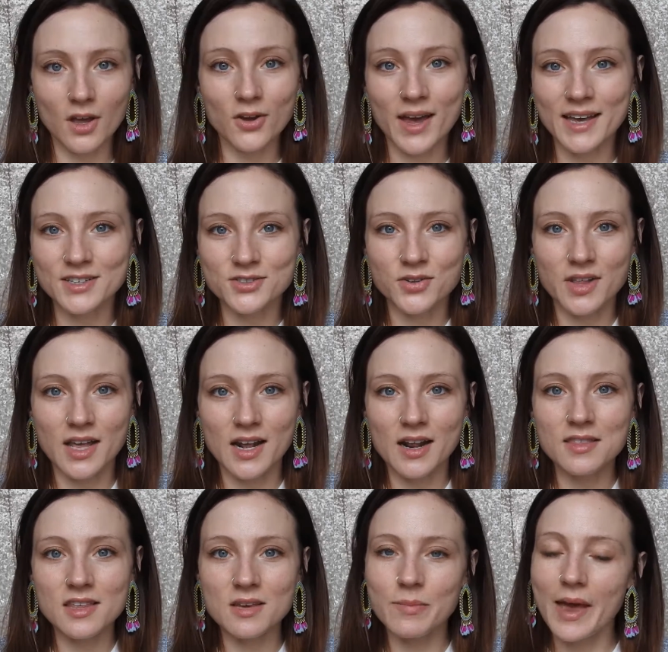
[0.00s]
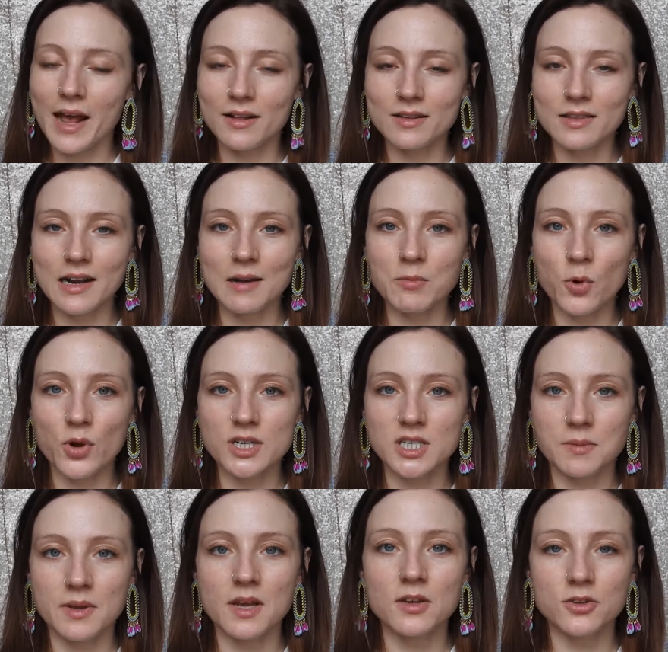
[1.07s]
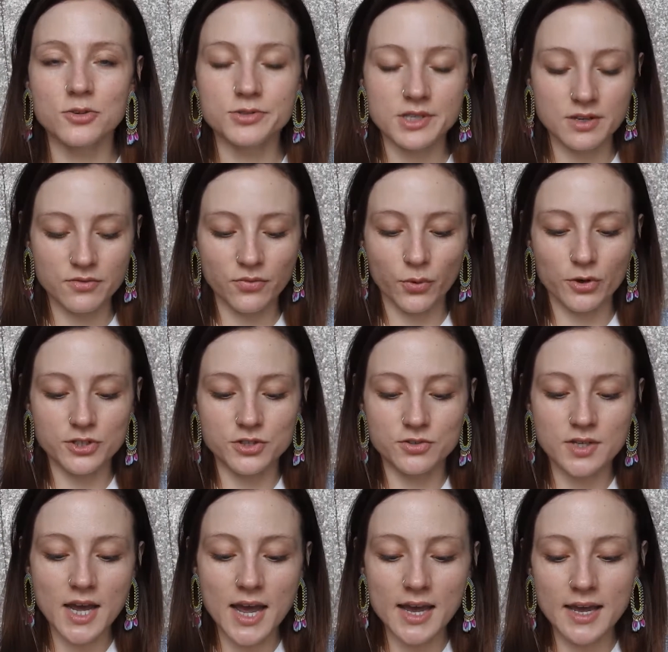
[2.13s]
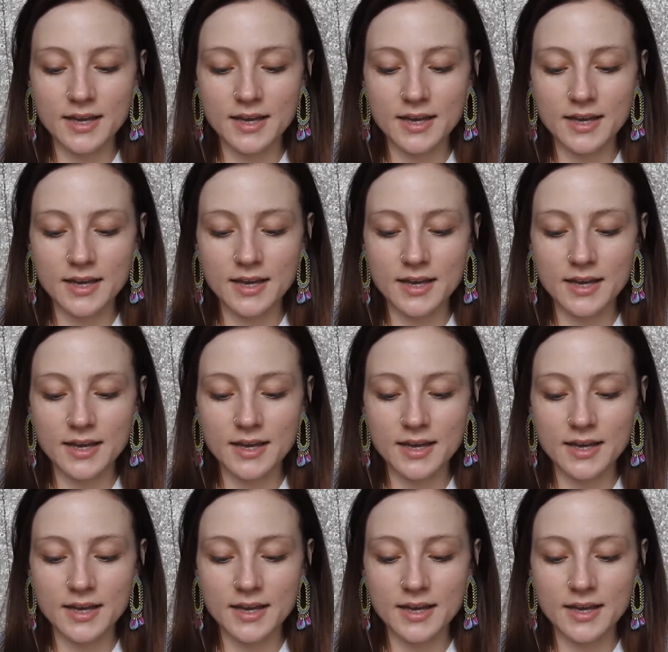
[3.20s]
Okay, so then the palette that I'm going to be using for today